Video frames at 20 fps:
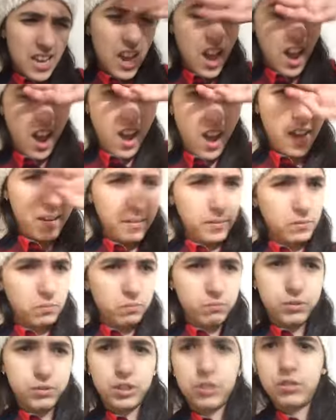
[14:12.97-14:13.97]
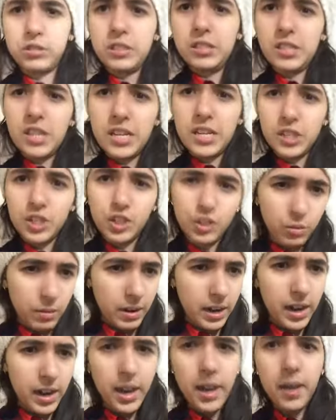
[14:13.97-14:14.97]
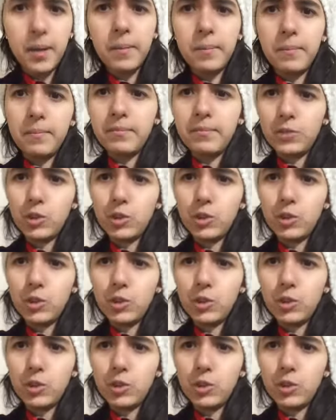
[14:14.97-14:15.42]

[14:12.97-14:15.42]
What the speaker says: Instagram,